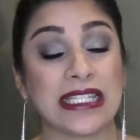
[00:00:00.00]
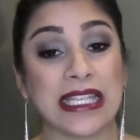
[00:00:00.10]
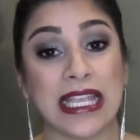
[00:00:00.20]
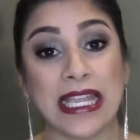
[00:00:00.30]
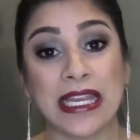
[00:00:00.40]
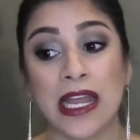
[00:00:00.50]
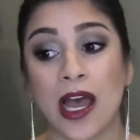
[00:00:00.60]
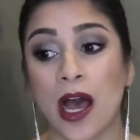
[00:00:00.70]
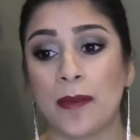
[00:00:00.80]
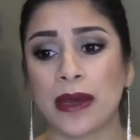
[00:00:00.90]
is in,
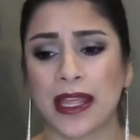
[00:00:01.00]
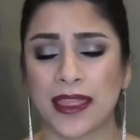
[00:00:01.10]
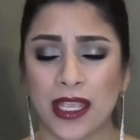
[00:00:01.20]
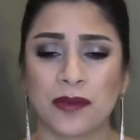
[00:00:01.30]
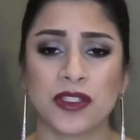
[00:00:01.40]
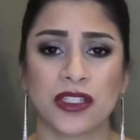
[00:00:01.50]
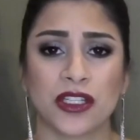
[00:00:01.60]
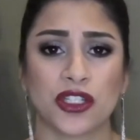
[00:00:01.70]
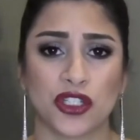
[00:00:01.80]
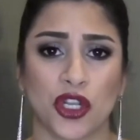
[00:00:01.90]
uh, but I think I'm just
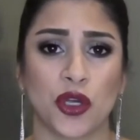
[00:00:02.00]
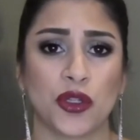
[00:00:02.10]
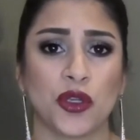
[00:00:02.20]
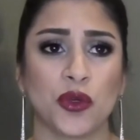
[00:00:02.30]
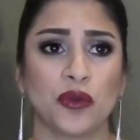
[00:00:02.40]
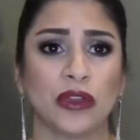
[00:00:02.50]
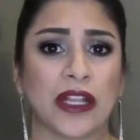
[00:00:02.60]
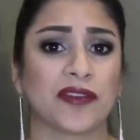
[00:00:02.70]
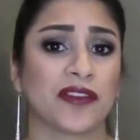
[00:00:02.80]
going to show you like